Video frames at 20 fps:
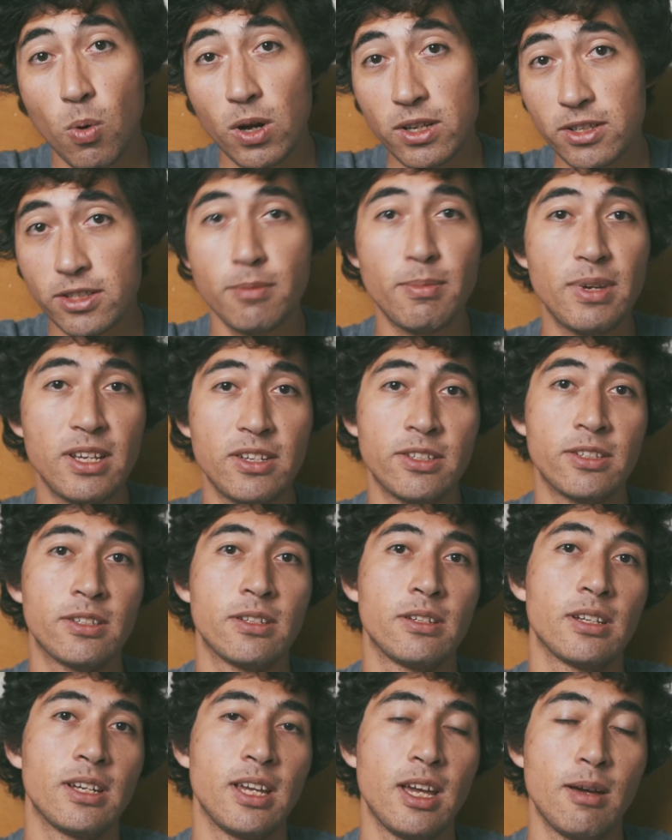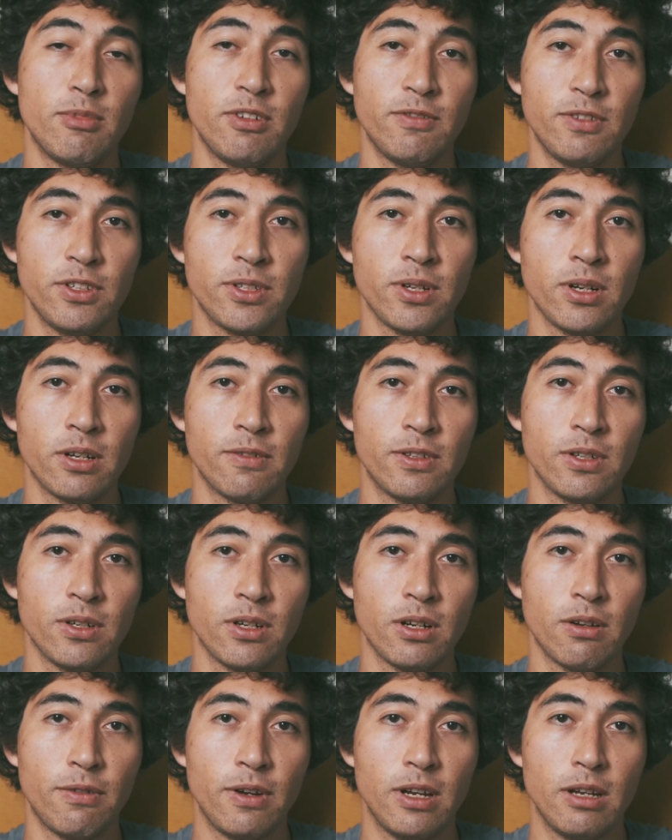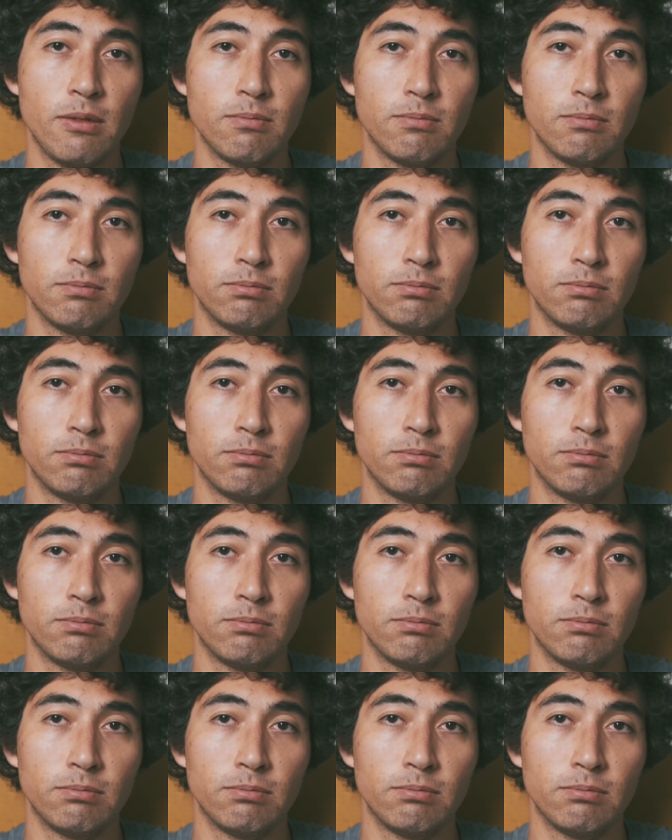what's the best camera for stock photography?